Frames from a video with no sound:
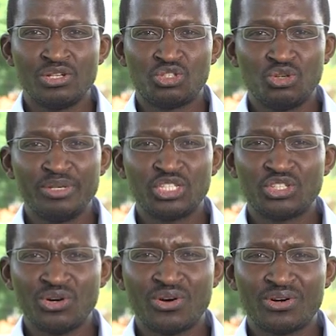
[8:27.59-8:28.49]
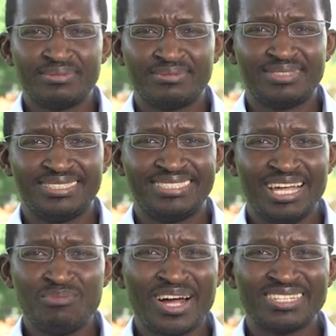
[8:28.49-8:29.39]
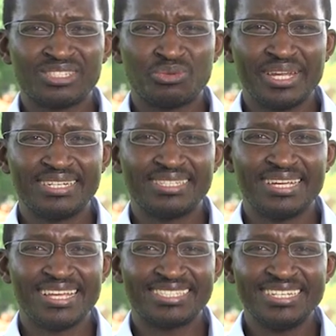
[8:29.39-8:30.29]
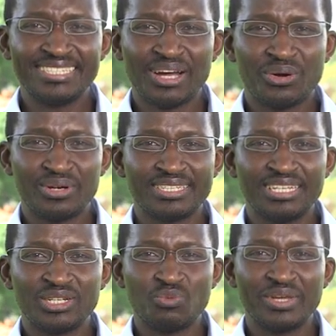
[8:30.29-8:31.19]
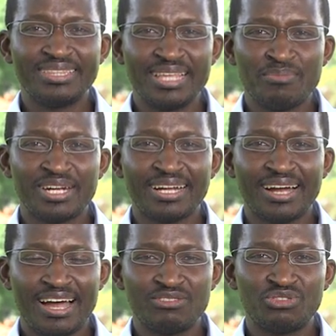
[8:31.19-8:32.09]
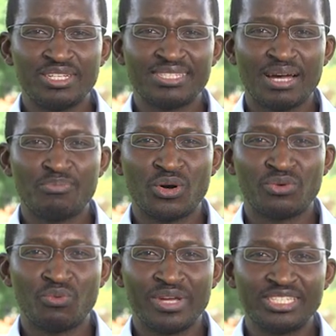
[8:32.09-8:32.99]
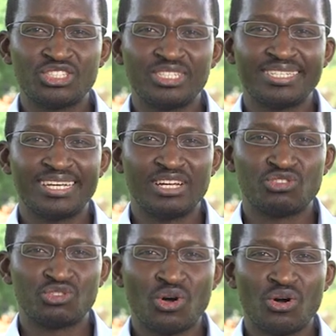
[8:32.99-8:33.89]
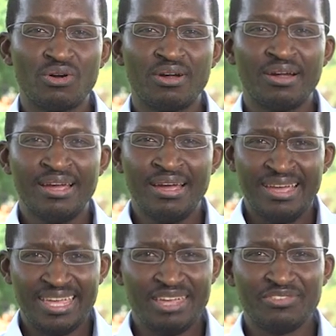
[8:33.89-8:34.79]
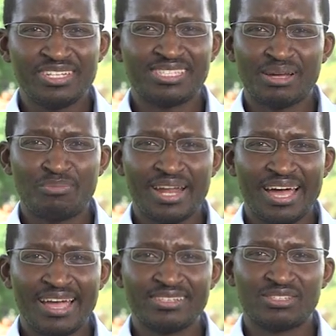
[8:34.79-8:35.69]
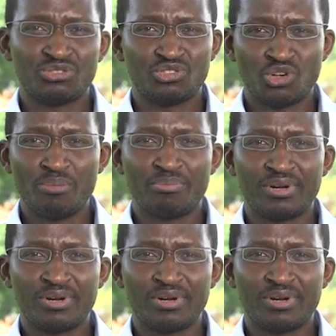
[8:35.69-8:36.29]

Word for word: To be sure, Denmark's grid is interconnected with neighboring countries upon which it can draw if its supplies drop